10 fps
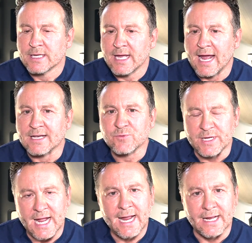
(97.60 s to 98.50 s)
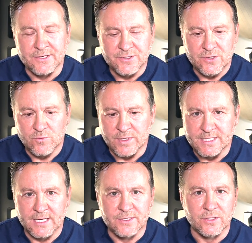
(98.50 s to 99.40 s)
As we age, we
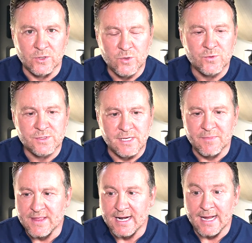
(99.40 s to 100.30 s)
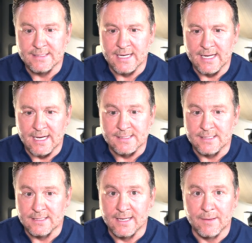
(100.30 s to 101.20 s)
tend to lose some of that
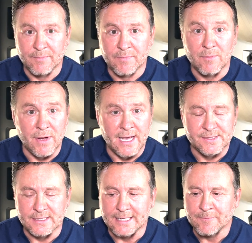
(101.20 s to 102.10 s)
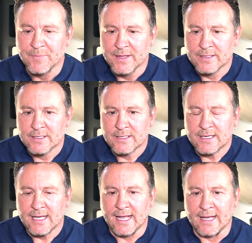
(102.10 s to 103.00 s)
antioxidant capacity.
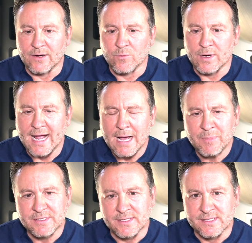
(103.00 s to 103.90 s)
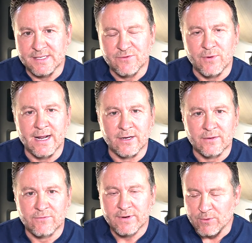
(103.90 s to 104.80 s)
And what happens is these
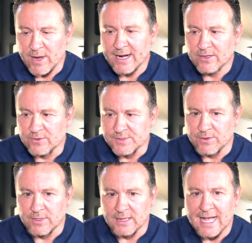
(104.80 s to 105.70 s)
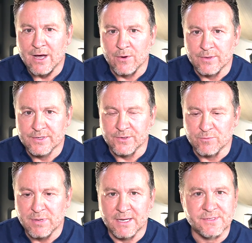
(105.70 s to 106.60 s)
free radicals are allowed to
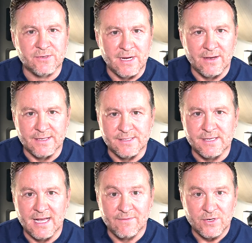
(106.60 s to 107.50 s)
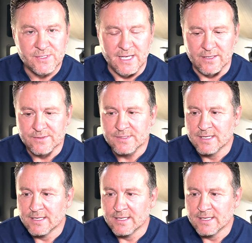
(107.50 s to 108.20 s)
bounce around inside of our cells